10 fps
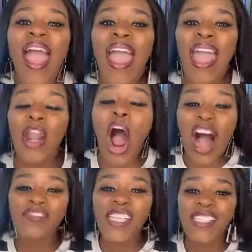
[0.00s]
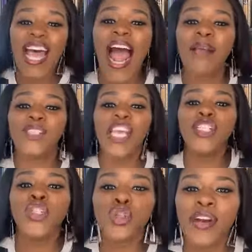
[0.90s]
And oftentimes
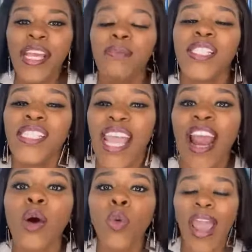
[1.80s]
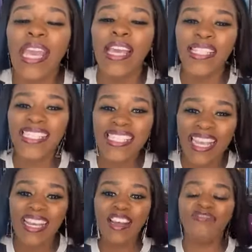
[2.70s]
in dreams, stairway can
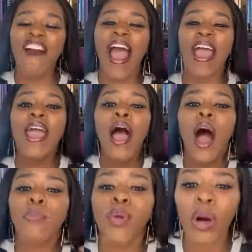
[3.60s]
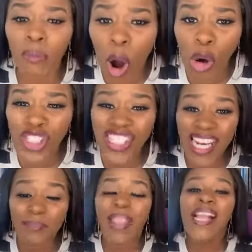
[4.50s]
signify a promotion.